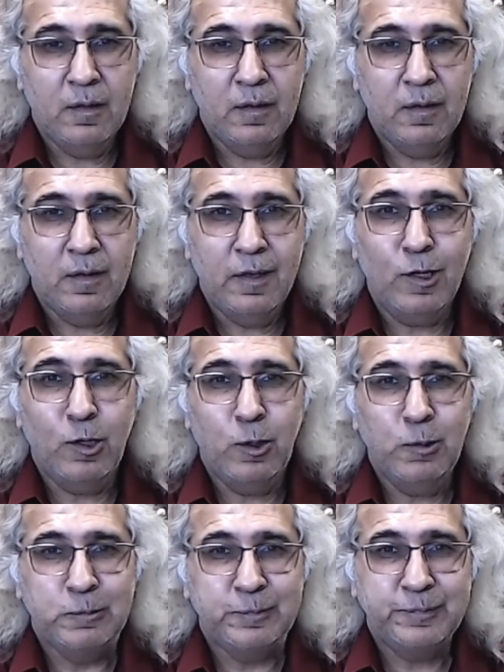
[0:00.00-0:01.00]

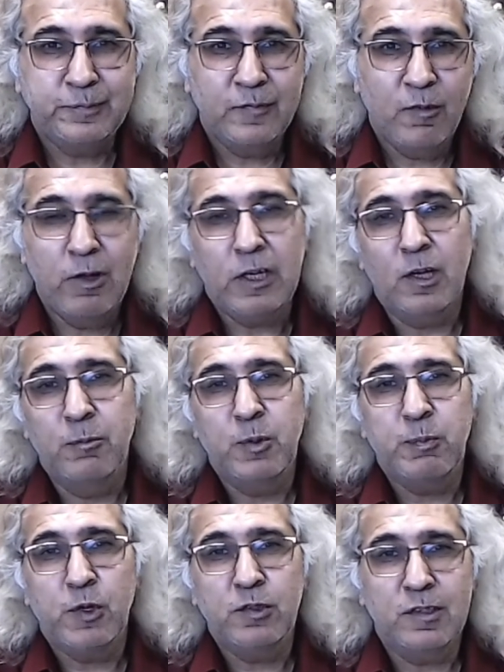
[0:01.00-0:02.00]
Hello, welcome to
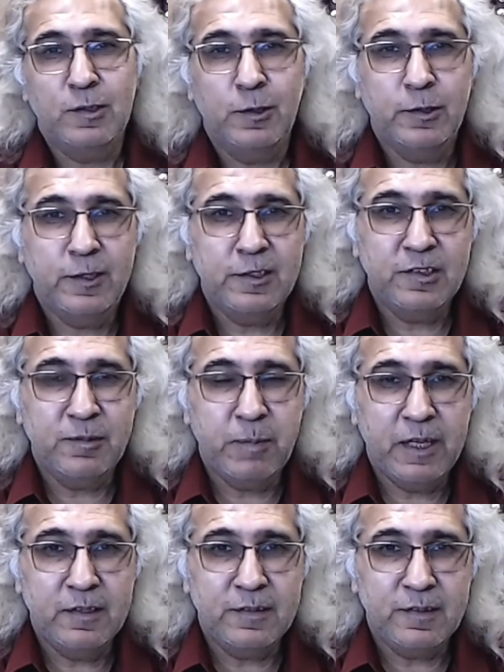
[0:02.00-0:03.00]
Postcolonial
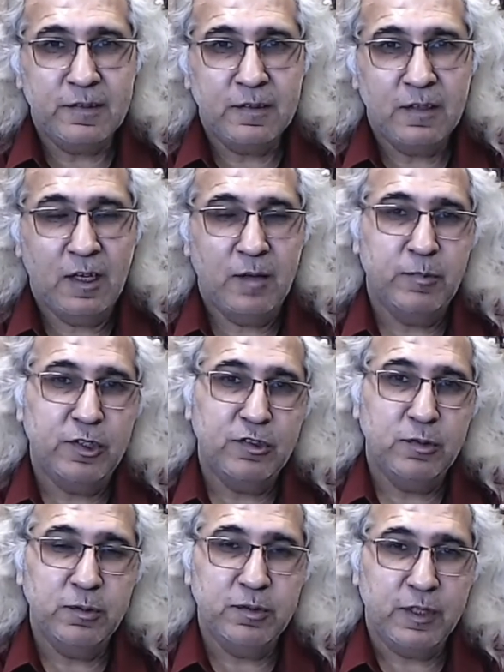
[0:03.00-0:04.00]
Space. I'm
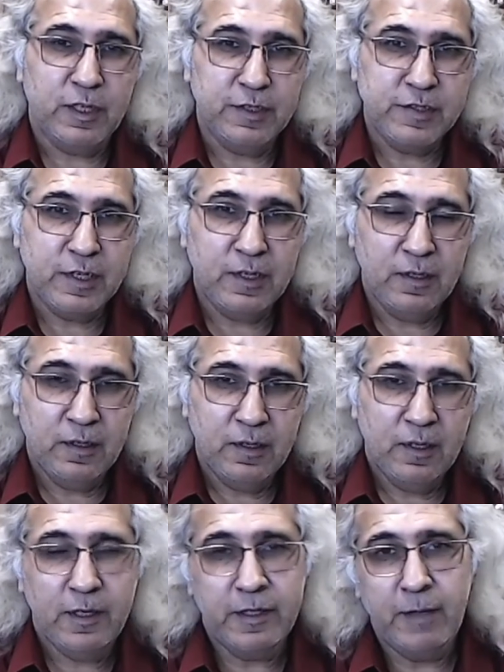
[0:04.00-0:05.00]
Masood Raja,
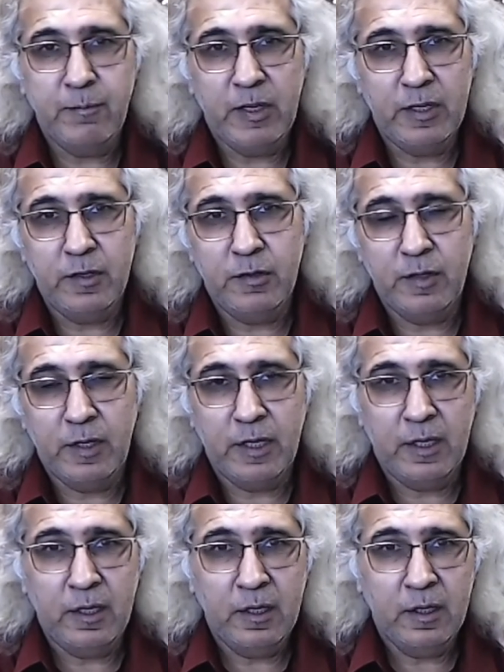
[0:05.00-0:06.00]
and I'm here
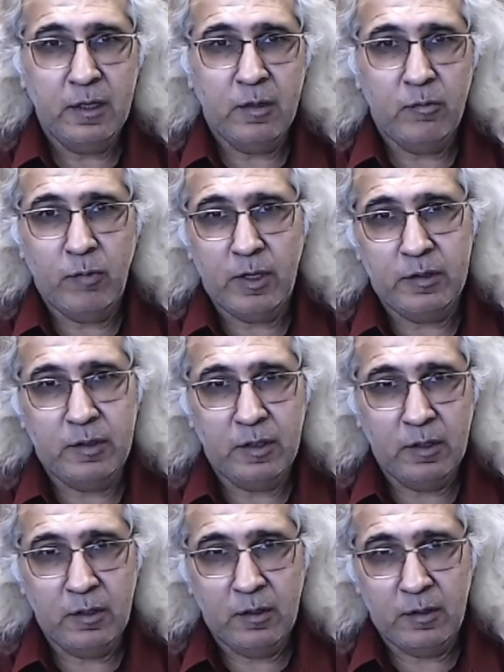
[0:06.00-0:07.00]
today with
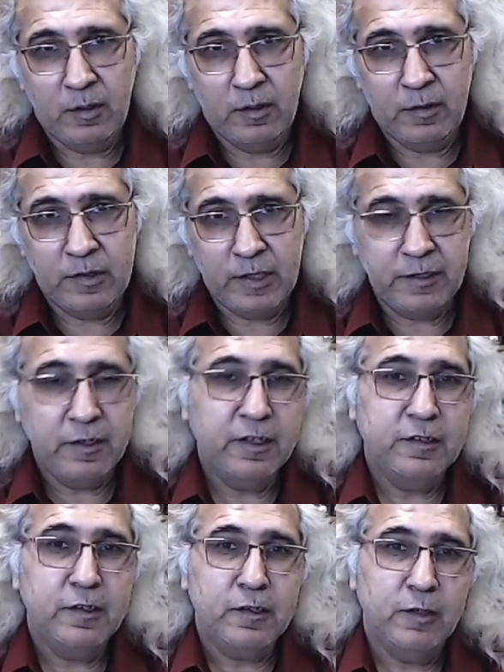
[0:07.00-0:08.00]
yet
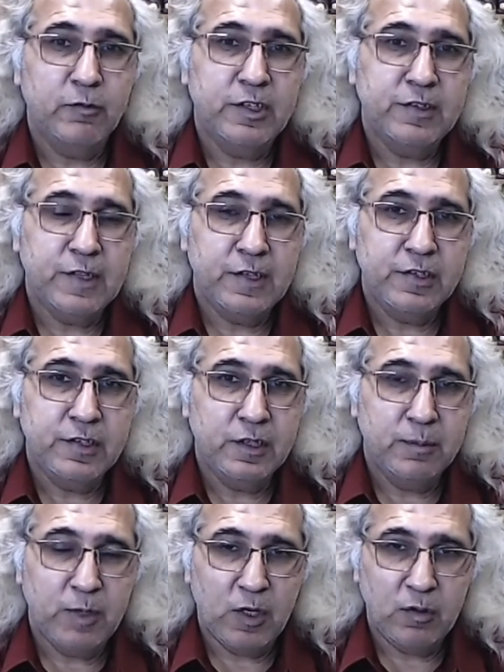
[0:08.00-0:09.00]
another conversation
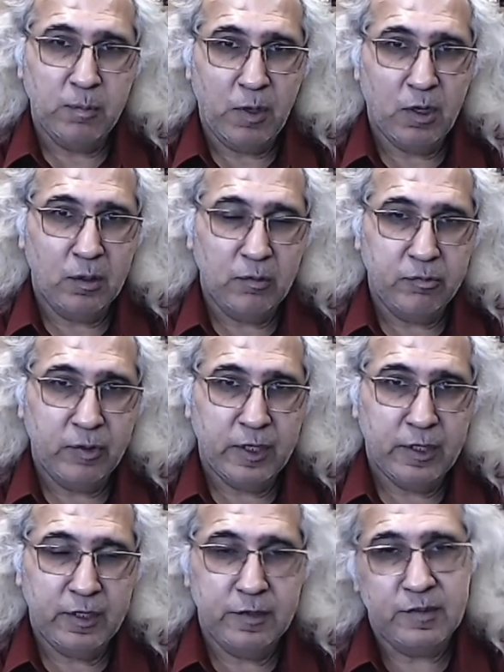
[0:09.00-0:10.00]
about Paulo
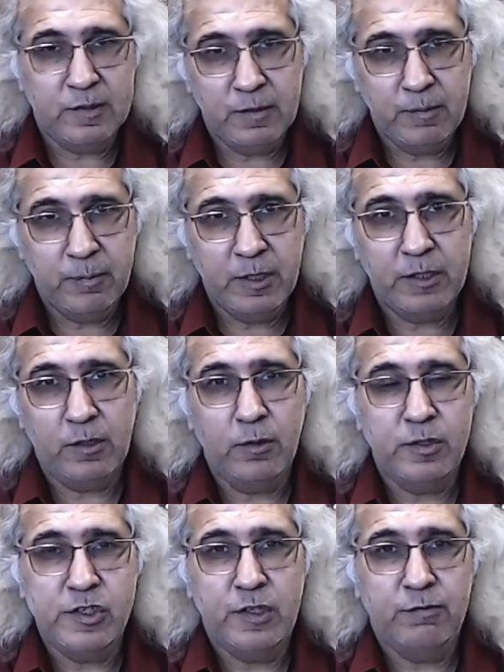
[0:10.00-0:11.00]
Freire's
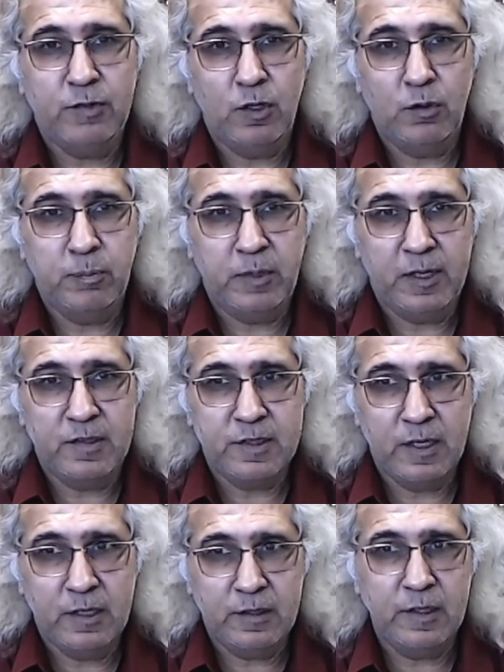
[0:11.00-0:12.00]
Pedagogy of the Oppressed.
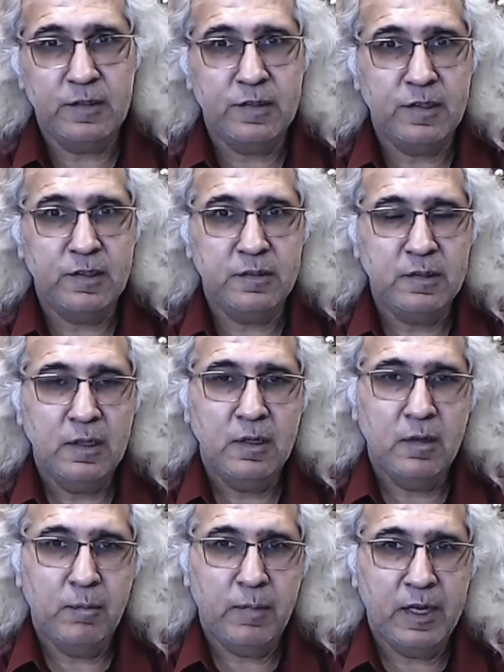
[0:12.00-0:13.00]
And this is
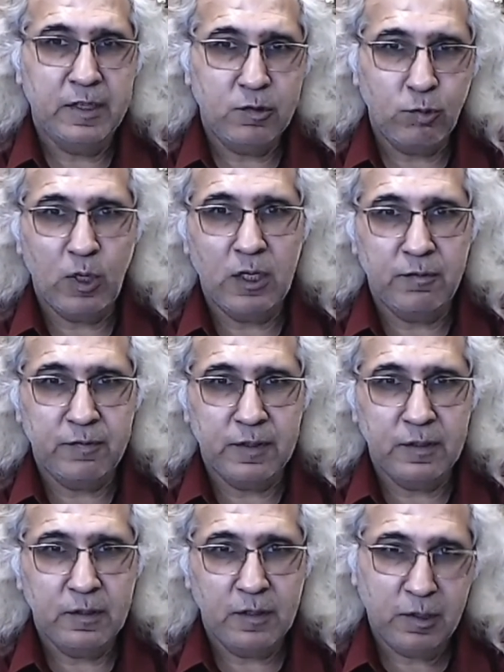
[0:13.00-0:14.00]
my 12th
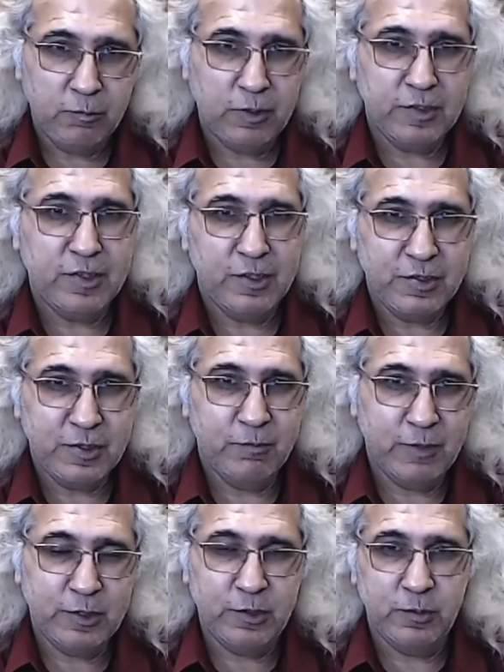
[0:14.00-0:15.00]
conversation
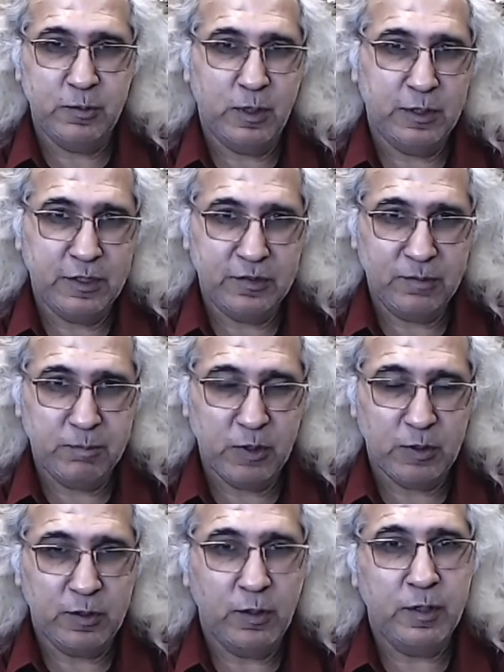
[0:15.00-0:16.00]
with you on this
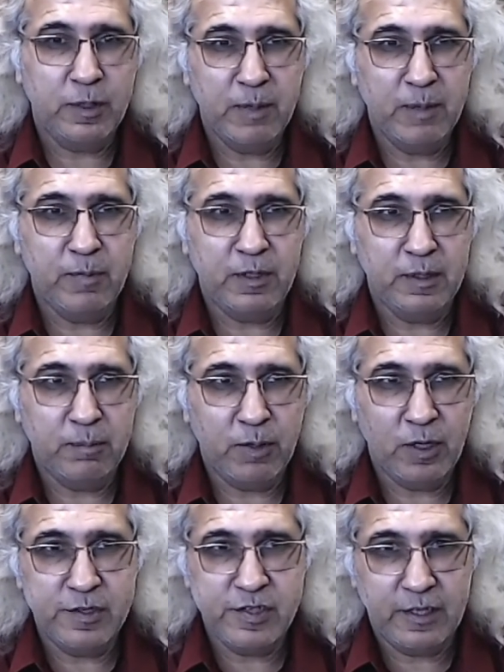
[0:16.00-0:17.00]
book. Now, remember, the
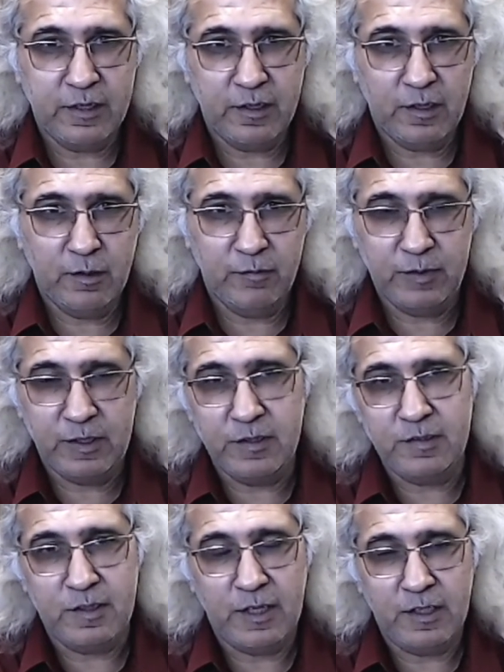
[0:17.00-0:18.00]
project of
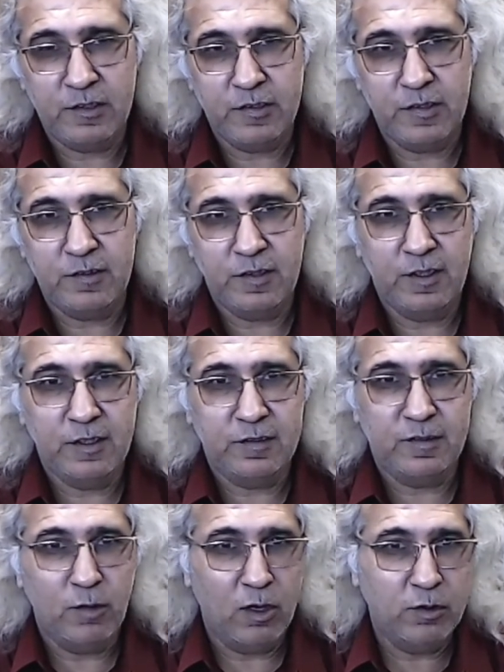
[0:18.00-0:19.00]
these lectures is
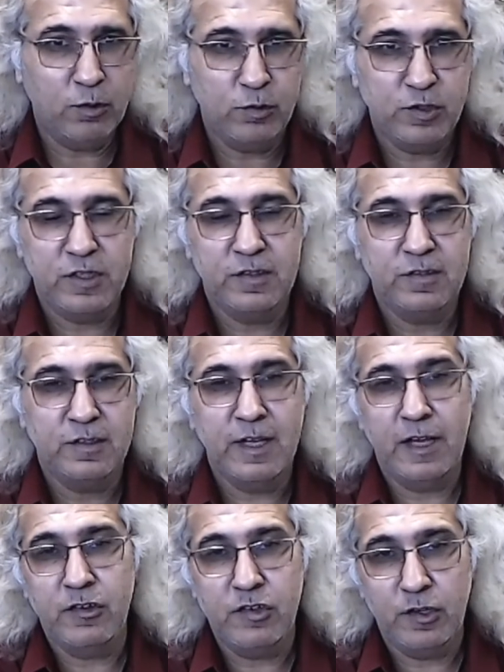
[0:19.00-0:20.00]
not to just
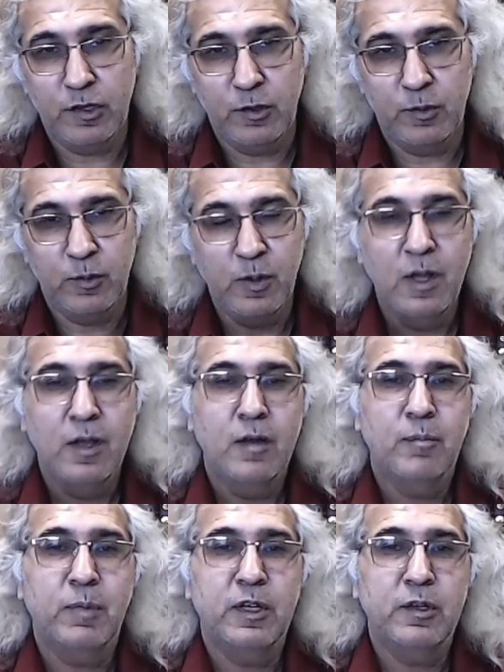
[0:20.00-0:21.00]
lecture you,
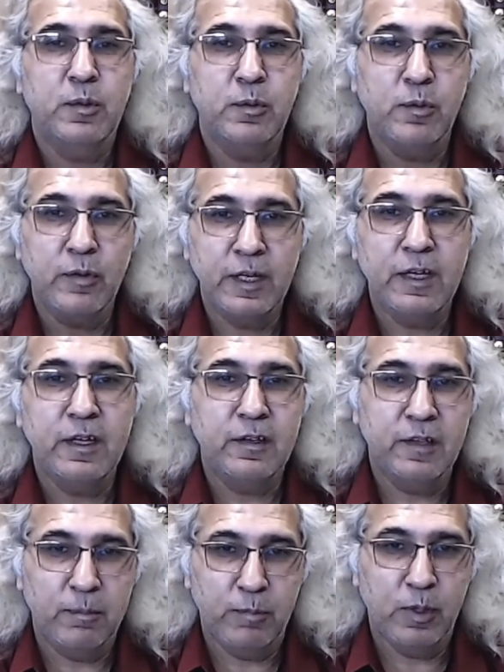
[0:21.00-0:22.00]
but to read
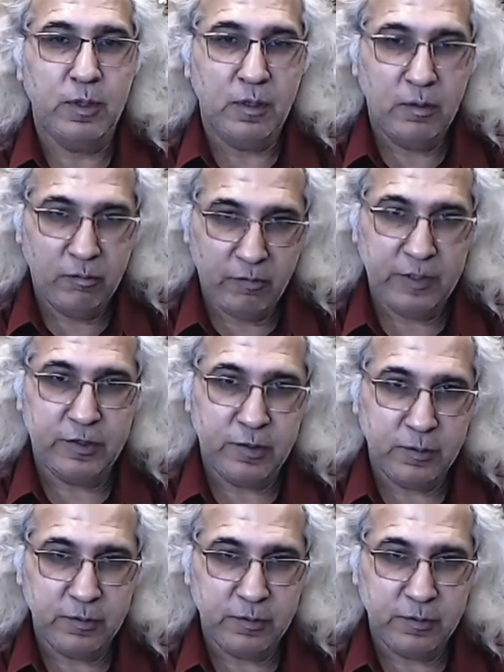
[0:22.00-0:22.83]
the book with you.